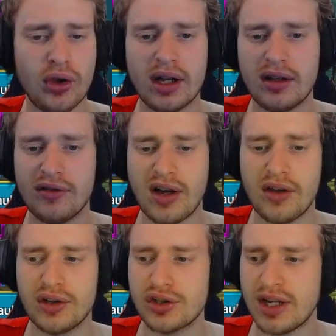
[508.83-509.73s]
a lot of
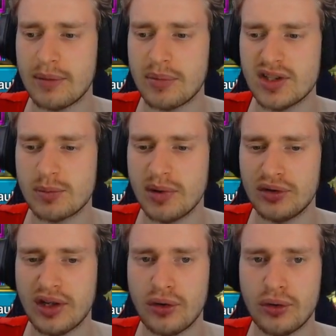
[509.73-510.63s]
other champions
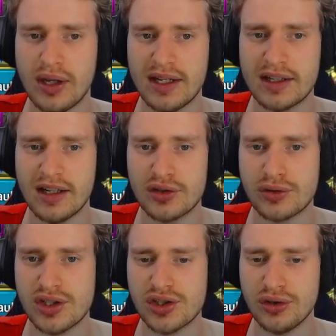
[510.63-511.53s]
built out, like
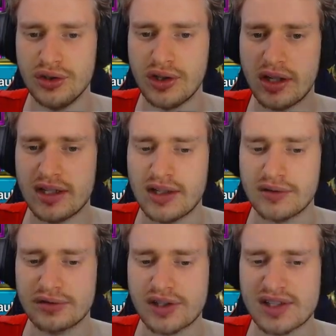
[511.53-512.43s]
Tree Shield Knot
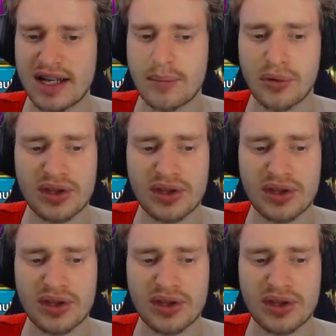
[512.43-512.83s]
here, for example.